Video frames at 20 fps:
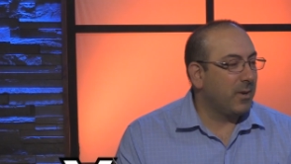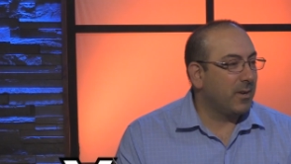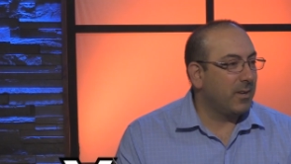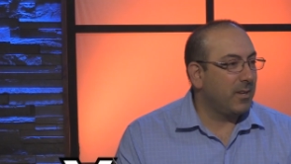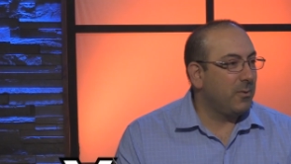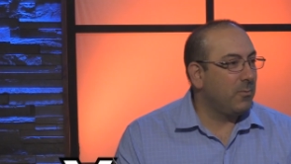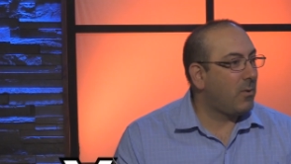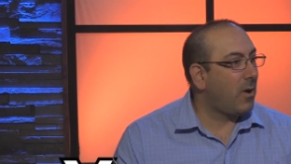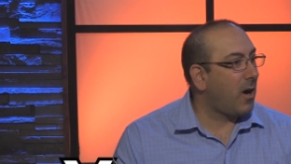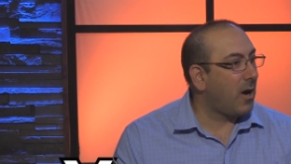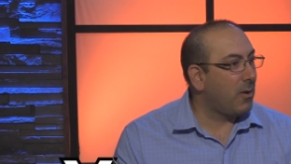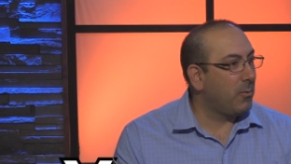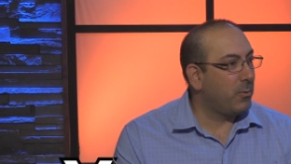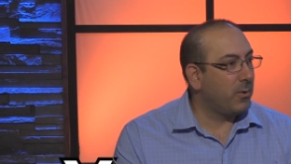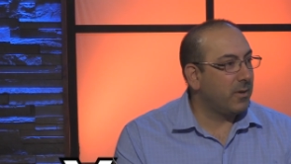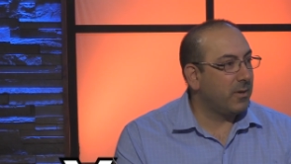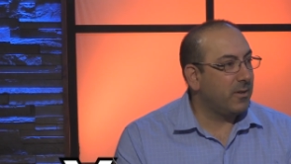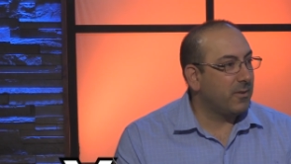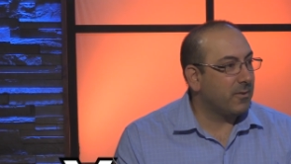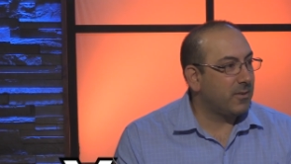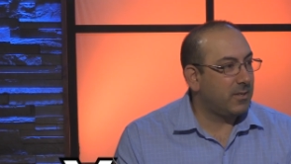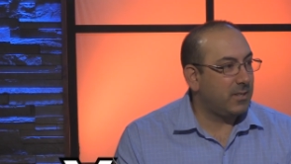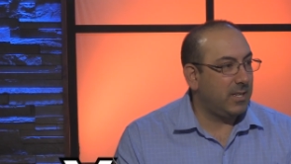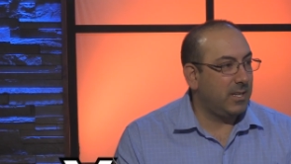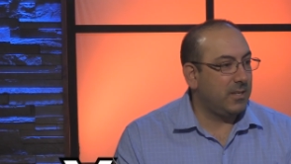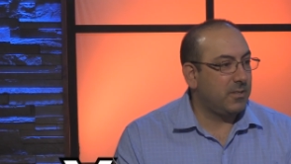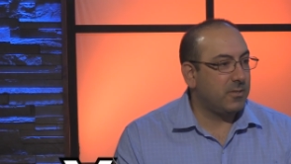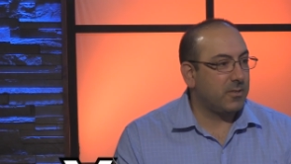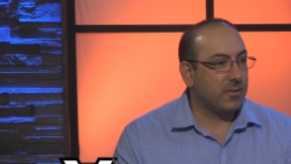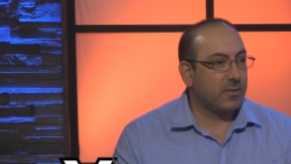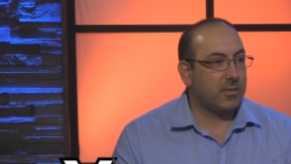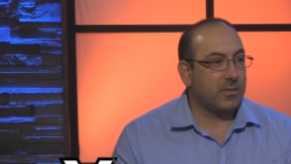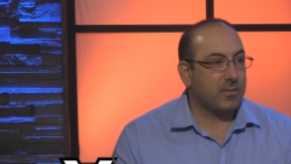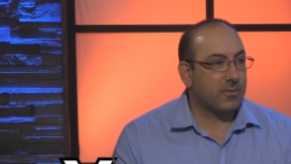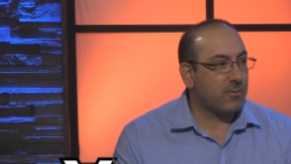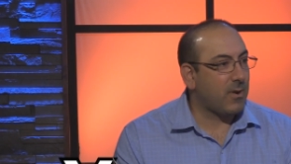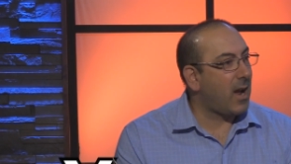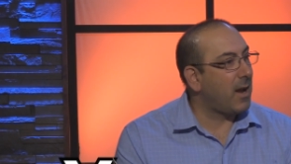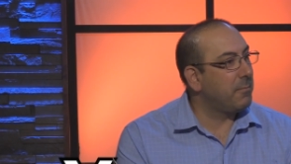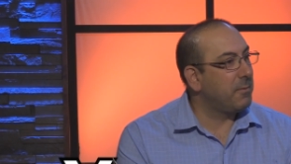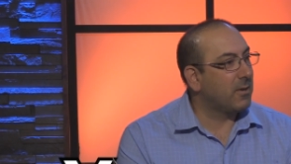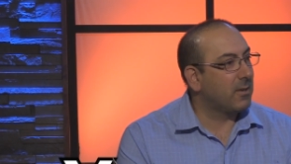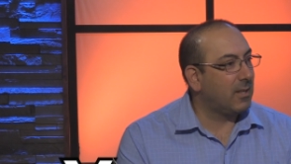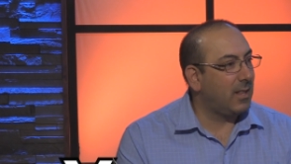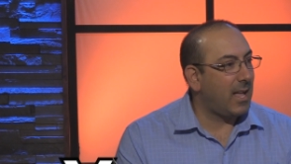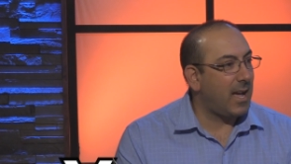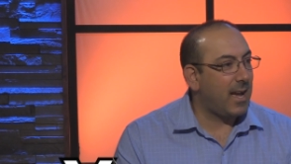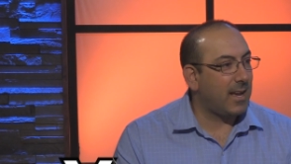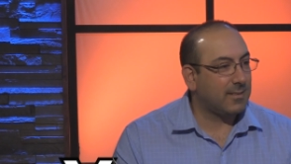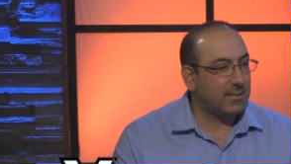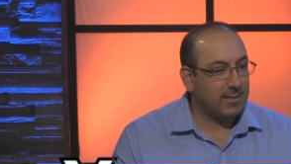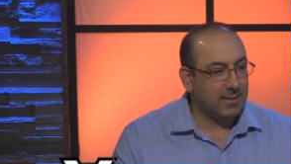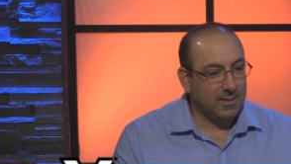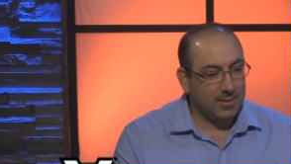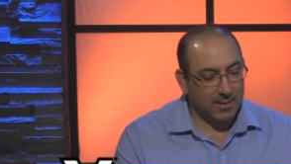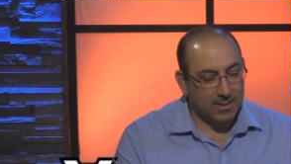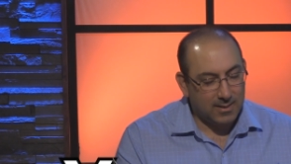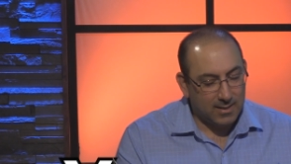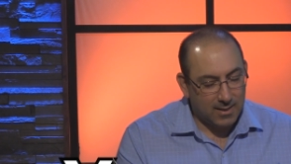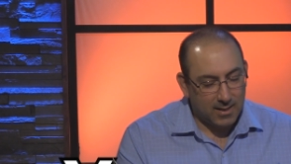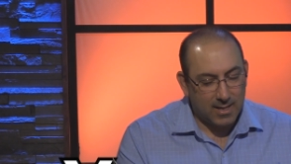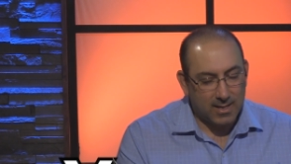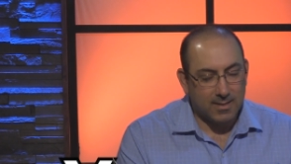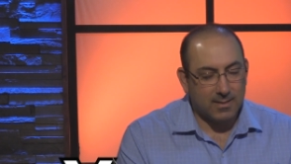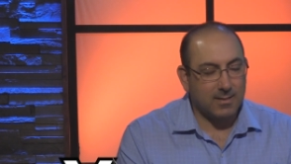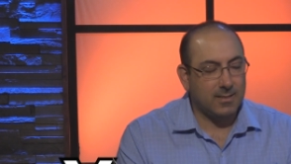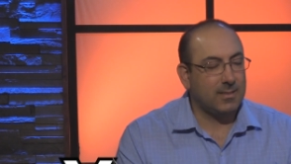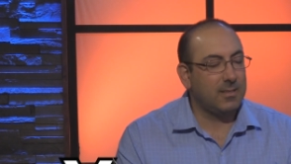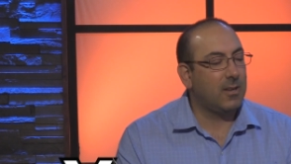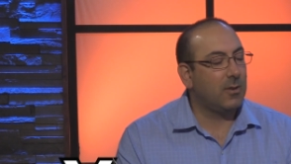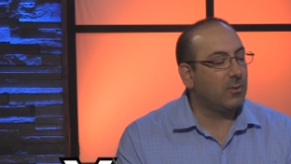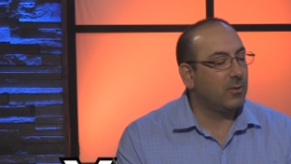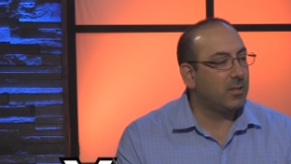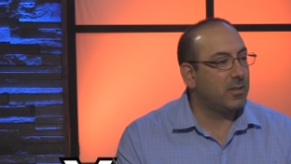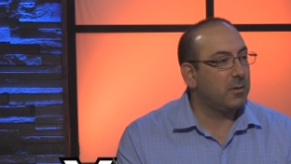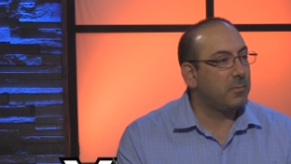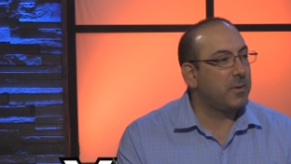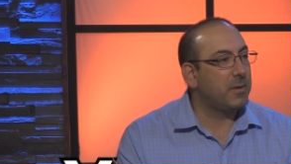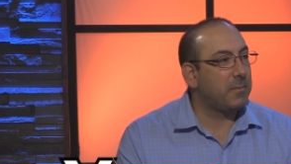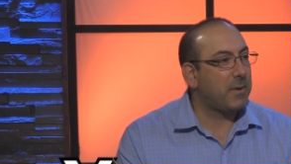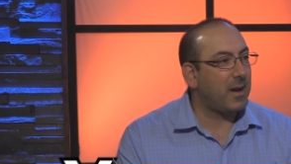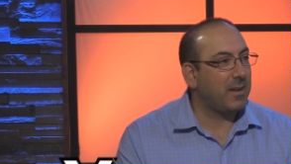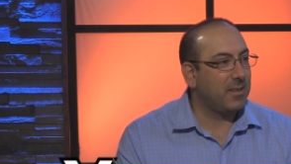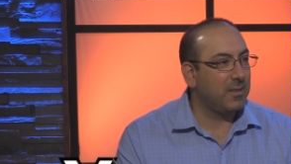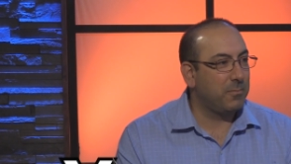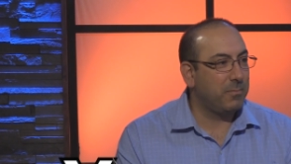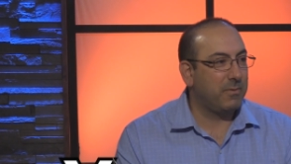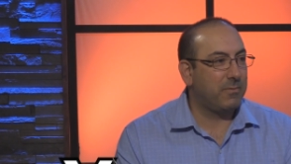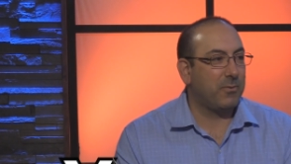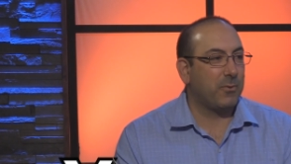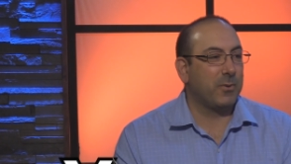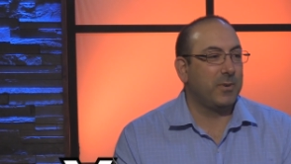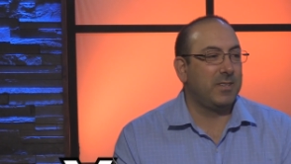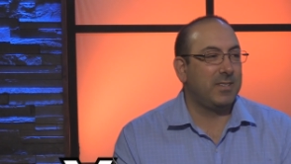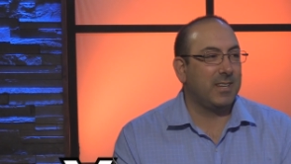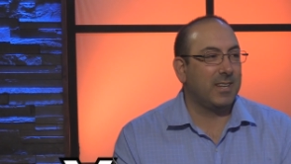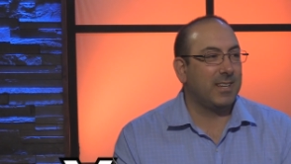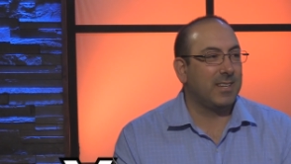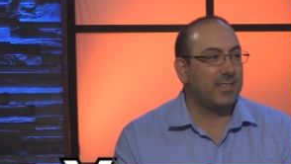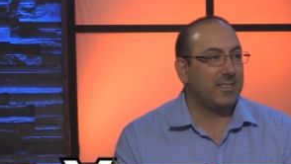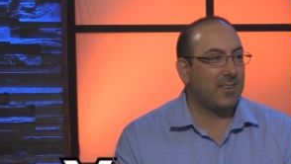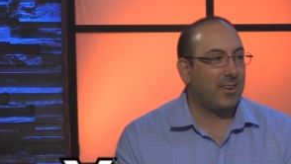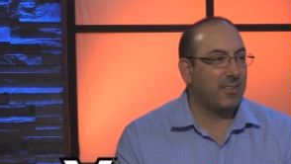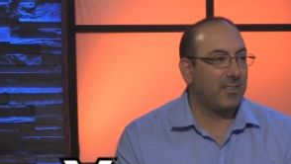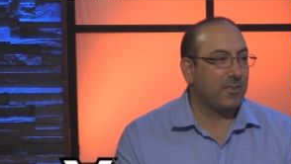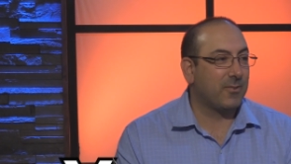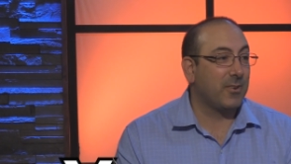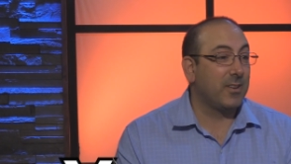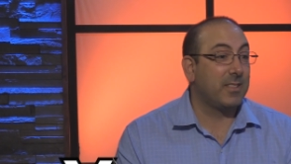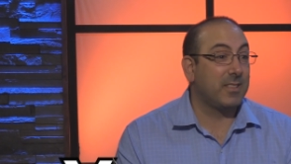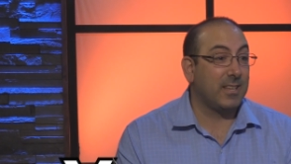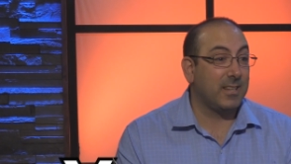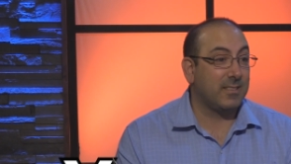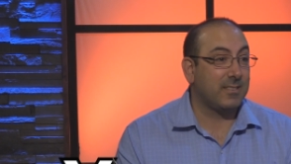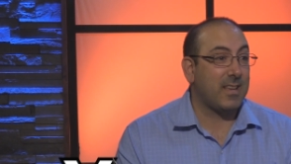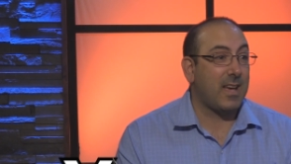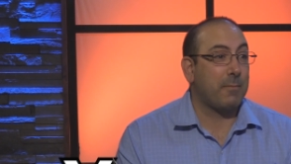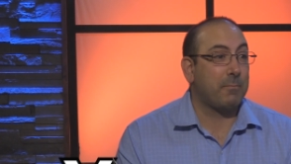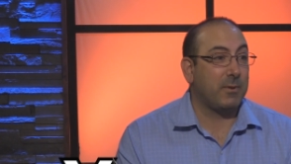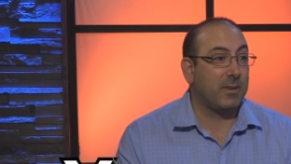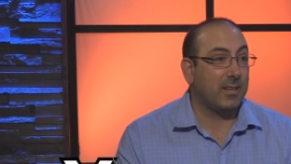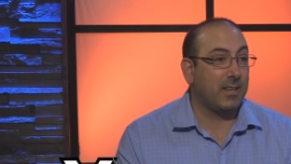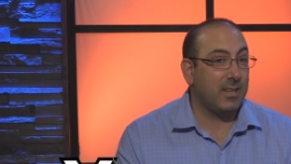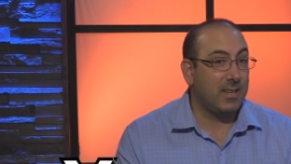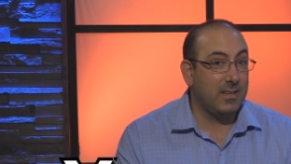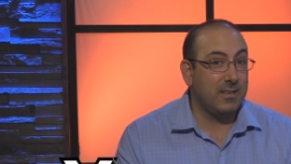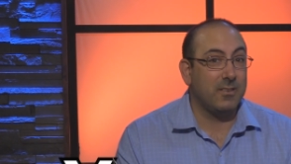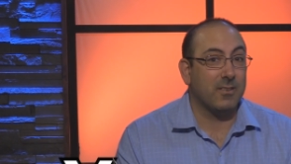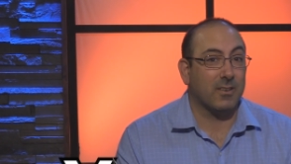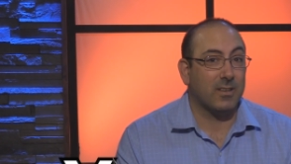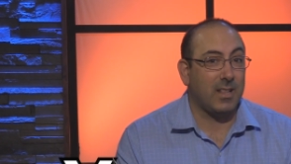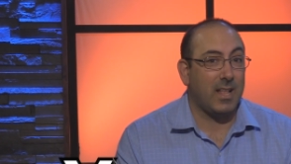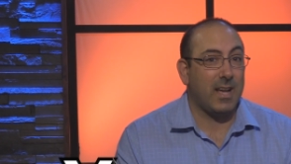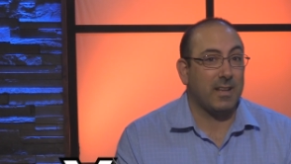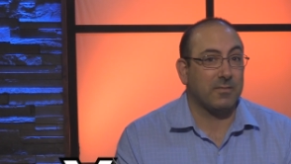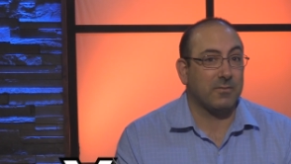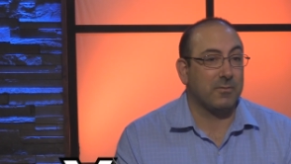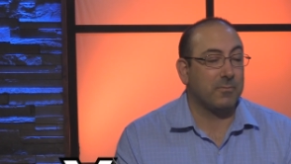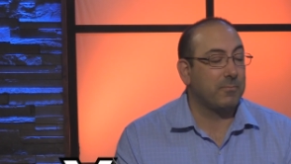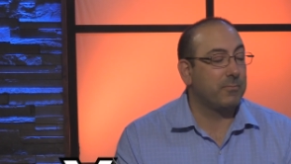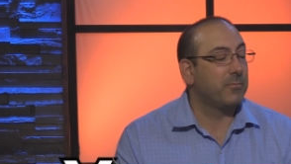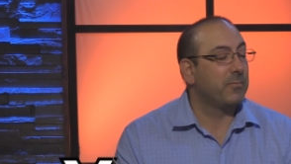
where you are, where you're a teacher, describe your class. L let us know a little bit about you before we dig into all the great things happening in your classroom.